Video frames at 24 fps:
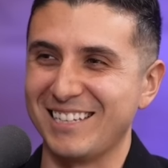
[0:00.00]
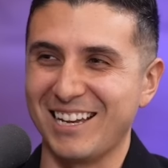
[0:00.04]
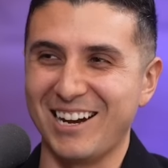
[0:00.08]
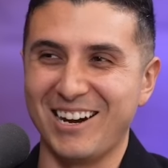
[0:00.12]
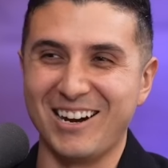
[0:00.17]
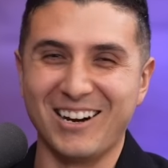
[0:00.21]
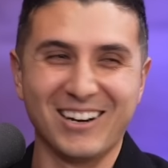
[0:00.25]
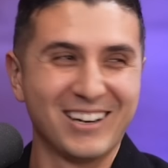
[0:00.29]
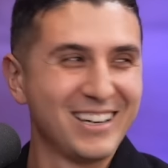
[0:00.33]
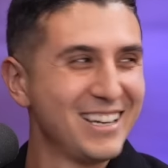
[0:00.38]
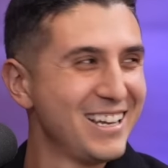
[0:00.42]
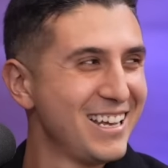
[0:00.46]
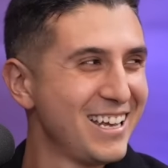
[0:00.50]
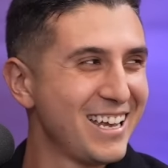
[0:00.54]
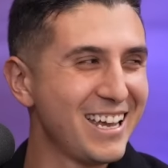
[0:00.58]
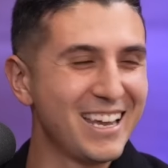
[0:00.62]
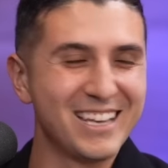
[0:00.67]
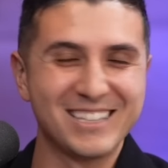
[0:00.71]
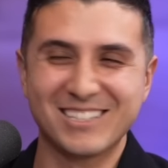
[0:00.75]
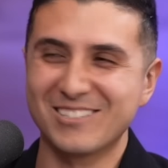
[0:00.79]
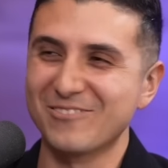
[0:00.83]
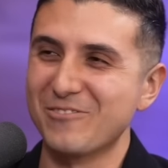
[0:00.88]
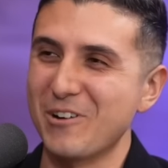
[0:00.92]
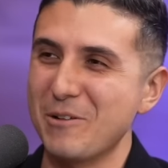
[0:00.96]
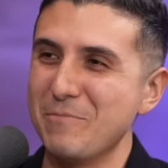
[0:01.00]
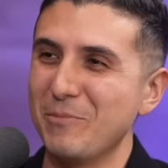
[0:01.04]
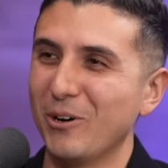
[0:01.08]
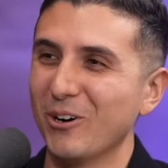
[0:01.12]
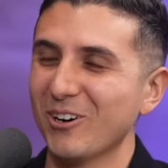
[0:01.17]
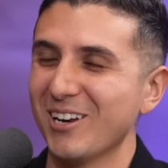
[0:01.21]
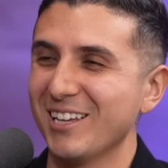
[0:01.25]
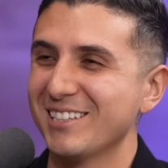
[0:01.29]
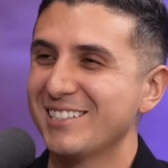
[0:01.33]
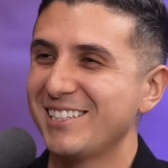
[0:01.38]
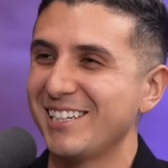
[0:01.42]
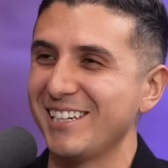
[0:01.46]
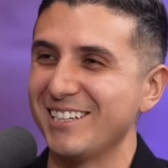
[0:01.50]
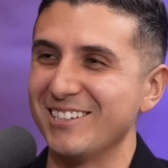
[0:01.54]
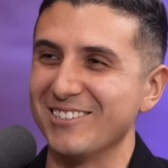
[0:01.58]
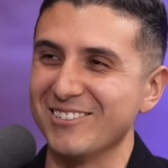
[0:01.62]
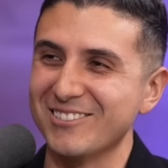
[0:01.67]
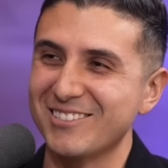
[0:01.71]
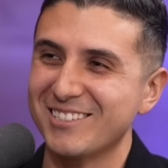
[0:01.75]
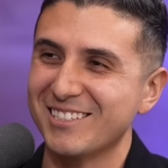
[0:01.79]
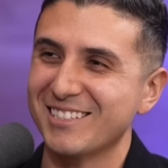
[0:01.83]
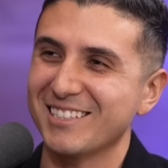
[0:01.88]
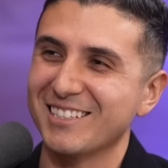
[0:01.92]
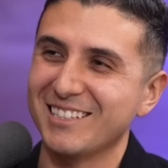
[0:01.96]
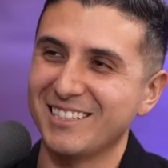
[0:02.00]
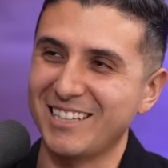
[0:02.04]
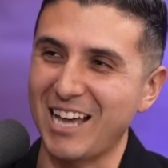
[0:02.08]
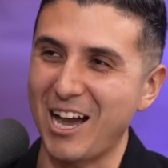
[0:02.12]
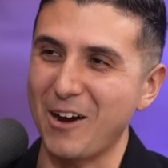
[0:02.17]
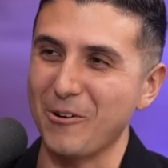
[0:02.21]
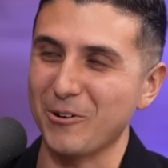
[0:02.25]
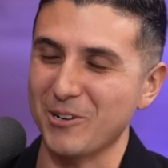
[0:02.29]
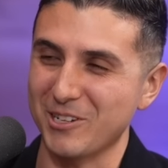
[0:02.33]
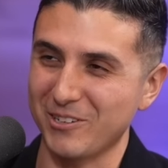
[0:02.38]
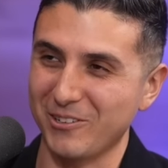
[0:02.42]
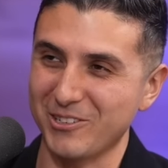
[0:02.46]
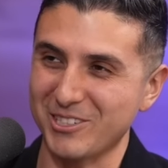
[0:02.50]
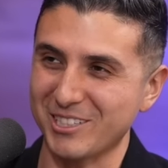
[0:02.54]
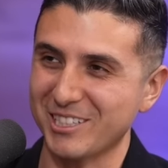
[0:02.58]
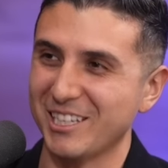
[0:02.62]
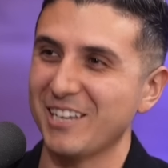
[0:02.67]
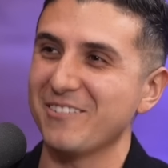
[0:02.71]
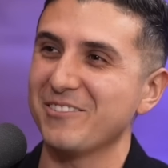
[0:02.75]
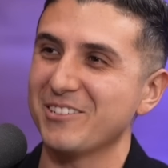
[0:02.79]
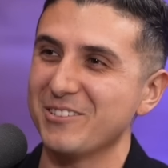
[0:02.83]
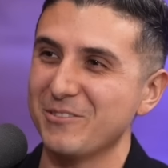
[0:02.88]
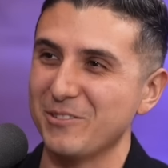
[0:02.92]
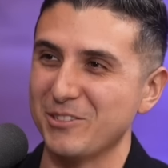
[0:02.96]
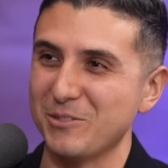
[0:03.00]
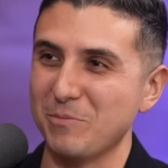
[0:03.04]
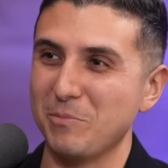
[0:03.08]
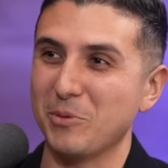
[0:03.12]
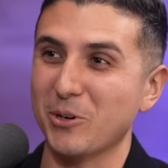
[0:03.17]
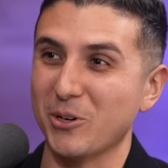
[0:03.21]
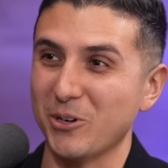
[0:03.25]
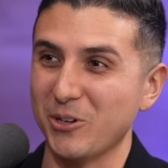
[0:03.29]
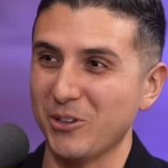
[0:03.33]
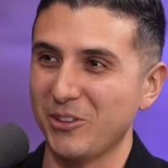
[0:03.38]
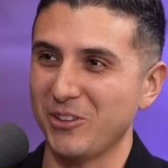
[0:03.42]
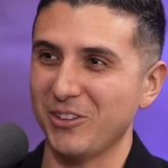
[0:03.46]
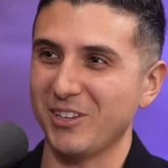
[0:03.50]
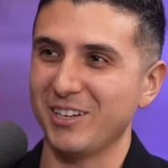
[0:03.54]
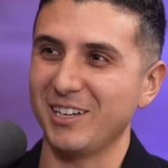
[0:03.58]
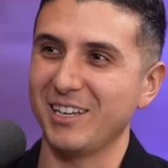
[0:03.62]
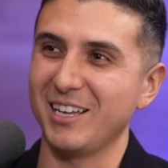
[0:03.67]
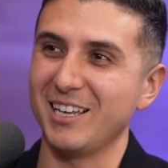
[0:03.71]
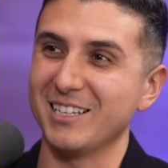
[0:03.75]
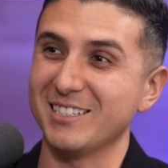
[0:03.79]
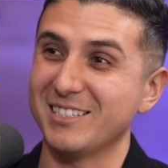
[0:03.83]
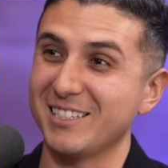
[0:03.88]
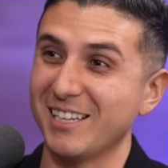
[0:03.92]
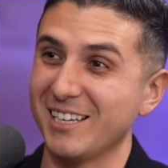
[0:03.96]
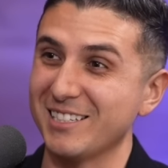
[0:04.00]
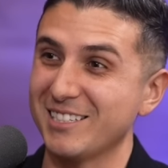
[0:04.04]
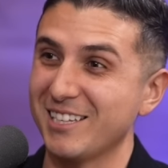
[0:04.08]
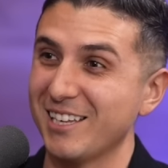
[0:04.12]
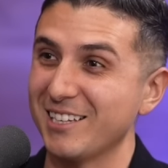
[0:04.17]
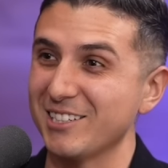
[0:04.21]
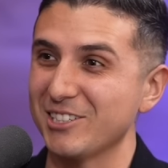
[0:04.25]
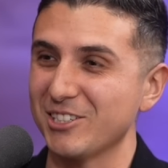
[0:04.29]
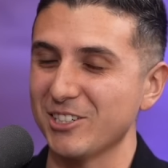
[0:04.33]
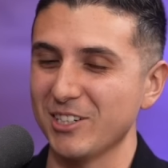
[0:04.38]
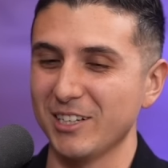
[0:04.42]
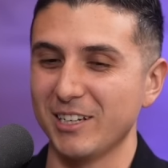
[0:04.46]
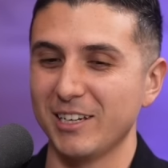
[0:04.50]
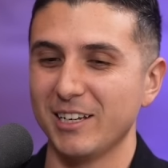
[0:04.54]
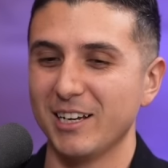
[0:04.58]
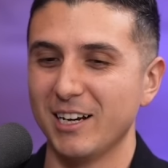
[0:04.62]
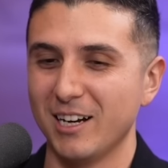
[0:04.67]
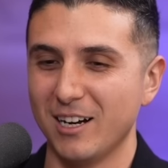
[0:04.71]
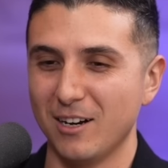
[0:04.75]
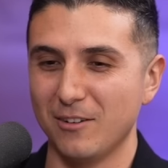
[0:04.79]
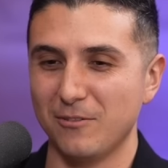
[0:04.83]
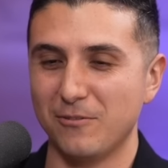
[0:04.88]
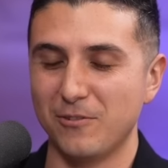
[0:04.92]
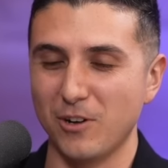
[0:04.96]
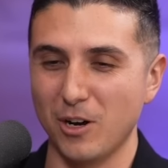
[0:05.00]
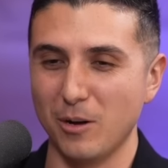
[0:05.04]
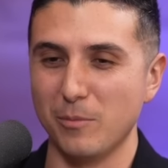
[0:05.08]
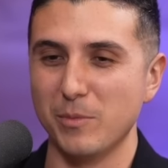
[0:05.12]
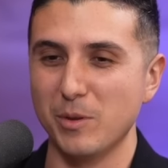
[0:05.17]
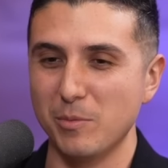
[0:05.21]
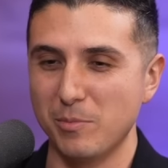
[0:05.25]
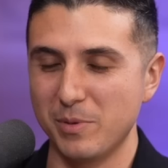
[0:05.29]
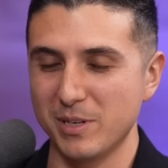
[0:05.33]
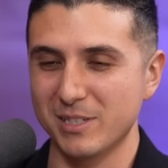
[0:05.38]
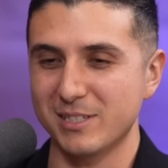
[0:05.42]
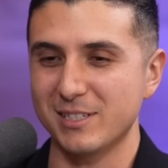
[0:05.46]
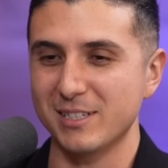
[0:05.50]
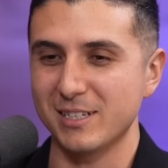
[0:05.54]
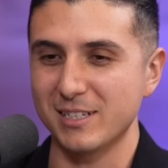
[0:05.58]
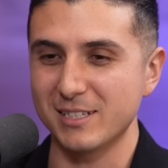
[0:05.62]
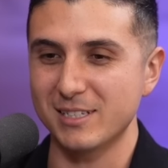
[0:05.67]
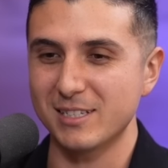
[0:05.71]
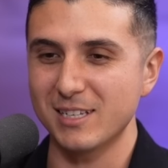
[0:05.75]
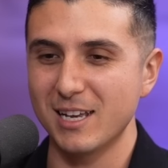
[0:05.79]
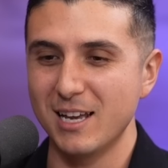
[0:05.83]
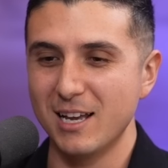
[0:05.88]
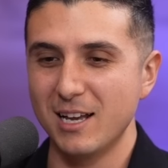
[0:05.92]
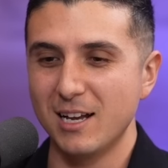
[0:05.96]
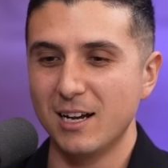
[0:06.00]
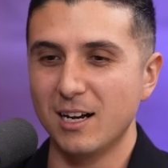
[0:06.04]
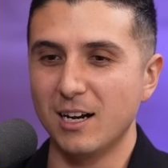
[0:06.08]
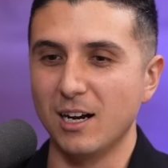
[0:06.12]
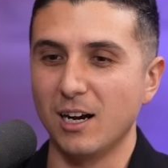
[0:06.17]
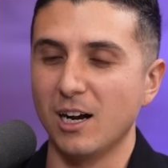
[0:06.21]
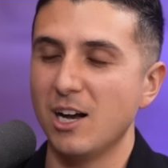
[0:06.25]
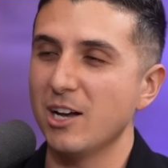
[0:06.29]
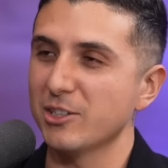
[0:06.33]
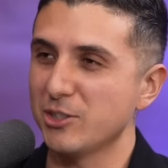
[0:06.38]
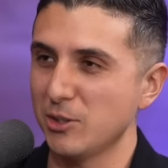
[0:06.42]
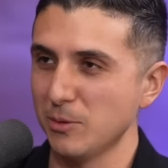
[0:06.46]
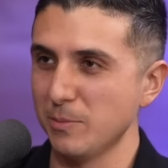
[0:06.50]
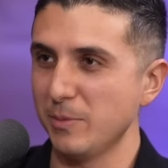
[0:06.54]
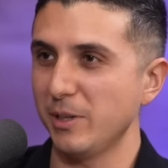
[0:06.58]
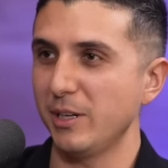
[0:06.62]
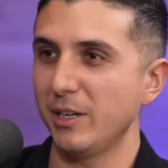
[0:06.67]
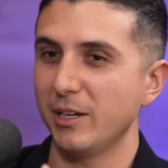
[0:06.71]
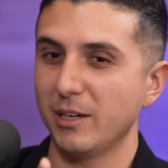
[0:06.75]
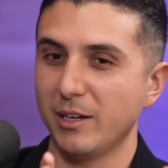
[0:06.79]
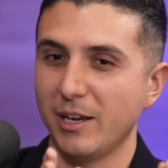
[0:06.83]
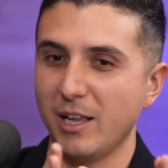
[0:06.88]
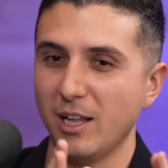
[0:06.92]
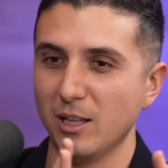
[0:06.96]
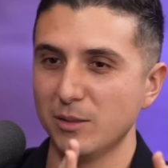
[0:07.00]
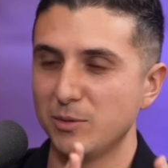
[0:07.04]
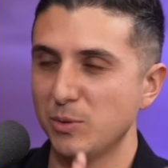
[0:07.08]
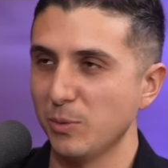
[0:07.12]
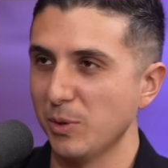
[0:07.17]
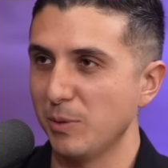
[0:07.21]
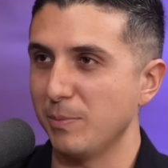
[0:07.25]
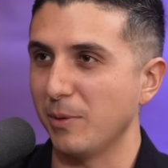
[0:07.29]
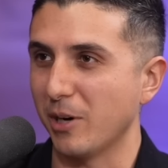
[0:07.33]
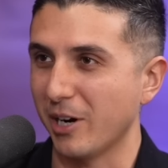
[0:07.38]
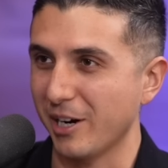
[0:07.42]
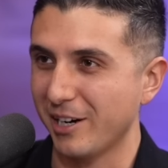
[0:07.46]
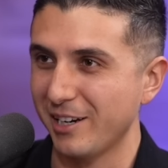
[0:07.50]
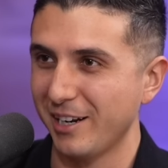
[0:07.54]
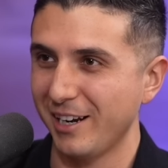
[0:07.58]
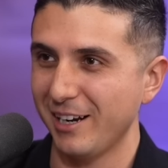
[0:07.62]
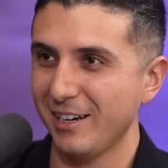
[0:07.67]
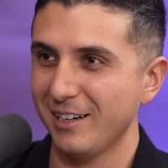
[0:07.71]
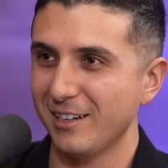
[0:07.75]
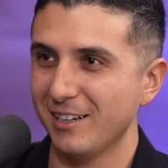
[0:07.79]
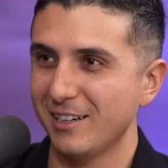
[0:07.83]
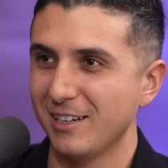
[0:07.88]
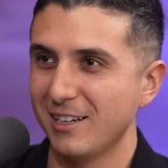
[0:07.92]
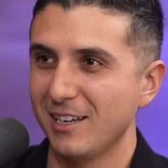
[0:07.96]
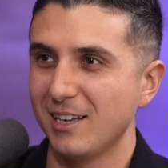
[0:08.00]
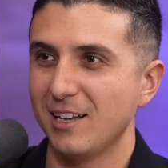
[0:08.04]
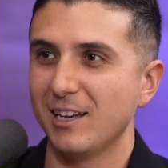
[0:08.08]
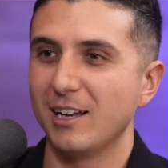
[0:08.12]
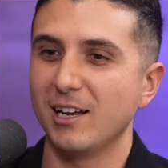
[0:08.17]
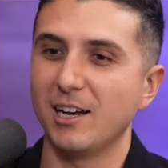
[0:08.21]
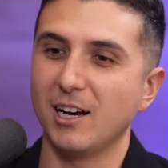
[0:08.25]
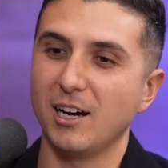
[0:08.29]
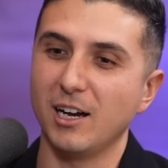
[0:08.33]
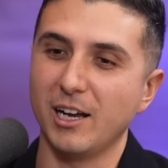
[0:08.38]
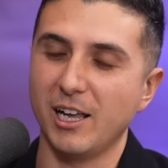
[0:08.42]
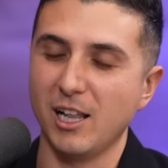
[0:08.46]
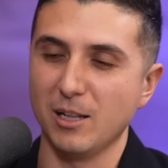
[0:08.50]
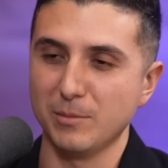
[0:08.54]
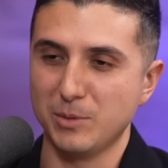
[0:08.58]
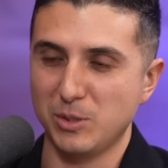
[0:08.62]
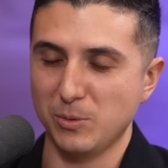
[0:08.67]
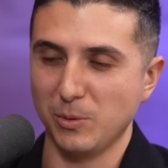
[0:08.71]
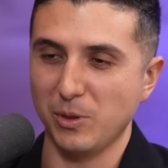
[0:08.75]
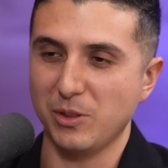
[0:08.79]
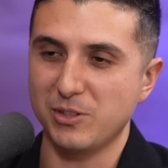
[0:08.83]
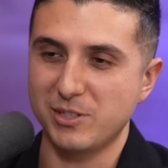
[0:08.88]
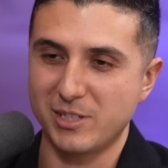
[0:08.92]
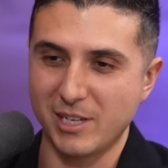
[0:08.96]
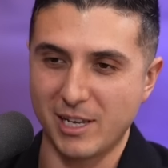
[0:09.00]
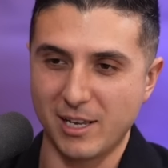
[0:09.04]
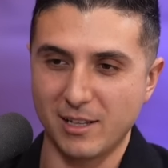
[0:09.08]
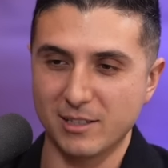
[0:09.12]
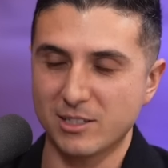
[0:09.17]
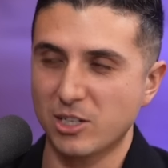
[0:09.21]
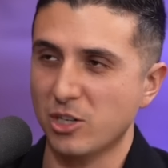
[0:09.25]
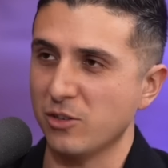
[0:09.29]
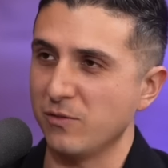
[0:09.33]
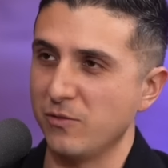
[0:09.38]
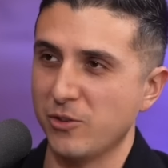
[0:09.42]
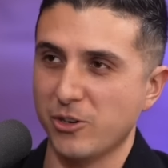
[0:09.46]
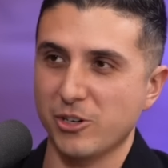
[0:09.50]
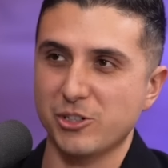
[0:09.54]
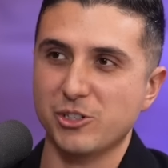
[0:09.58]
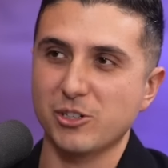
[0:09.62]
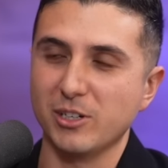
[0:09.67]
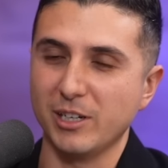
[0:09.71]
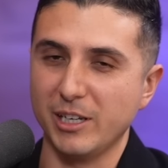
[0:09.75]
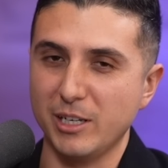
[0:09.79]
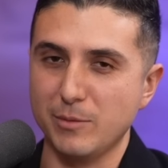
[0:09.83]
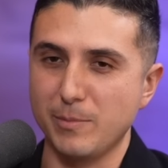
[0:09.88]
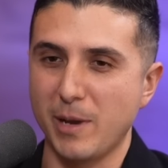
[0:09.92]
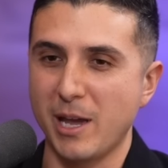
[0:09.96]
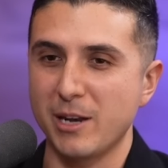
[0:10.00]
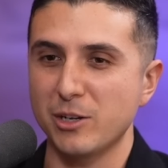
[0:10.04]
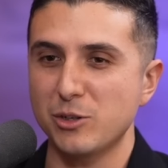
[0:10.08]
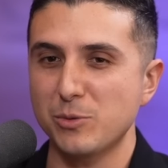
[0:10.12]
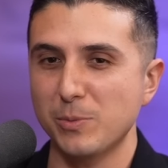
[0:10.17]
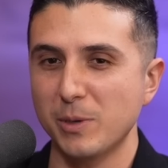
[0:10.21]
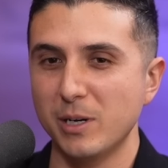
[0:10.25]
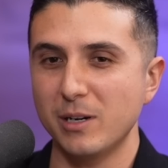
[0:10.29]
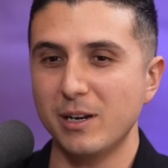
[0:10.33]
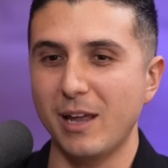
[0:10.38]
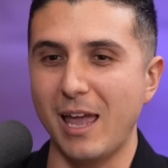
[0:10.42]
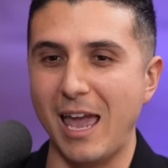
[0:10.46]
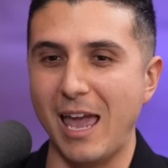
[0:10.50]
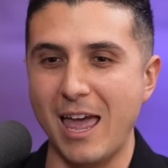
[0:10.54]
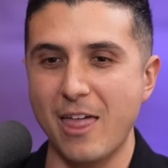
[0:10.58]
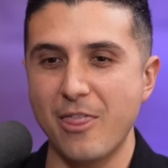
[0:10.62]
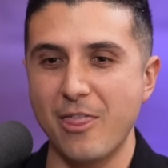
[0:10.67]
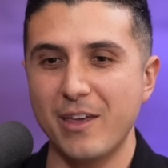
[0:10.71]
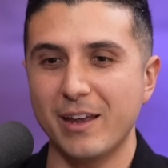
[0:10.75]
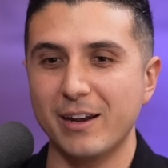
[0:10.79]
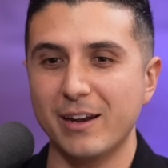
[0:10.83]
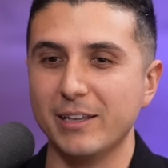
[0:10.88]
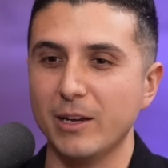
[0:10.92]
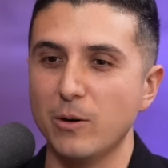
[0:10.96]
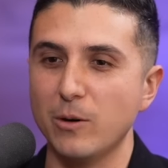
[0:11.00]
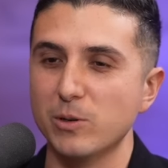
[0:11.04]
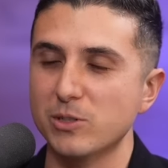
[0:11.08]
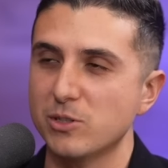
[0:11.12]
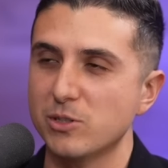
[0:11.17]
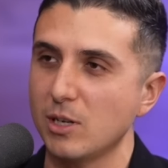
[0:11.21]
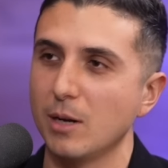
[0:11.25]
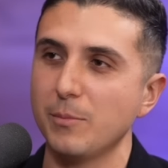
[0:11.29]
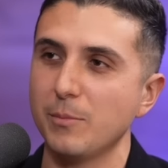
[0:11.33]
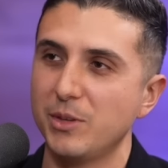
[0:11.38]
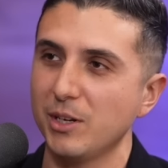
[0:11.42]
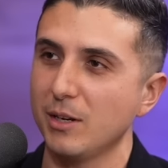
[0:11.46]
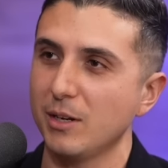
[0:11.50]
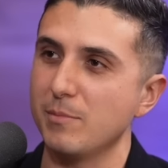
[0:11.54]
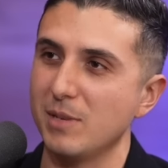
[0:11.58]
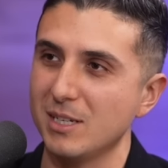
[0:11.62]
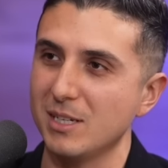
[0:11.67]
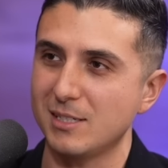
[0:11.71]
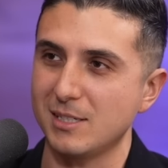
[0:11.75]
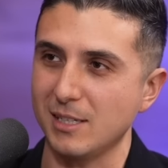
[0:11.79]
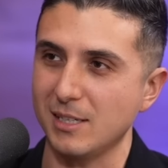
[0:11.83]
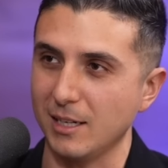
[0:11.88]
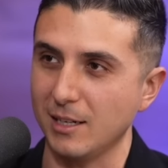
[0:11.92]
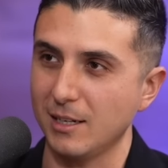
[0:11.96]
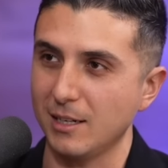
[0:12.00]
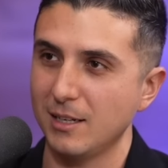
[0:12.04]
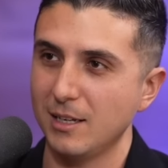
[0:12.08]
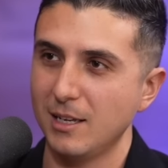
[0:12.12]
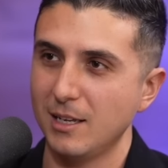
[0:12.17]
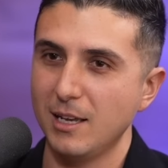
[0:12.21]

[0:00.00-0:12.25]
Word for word: So yeah, what's going on? It's here? Remote Latinos. Okay, that was given its birth. Is essentially from the business. Hustle Media helps with marketing, helps with sales, conversion, lead management, and then there was something missing.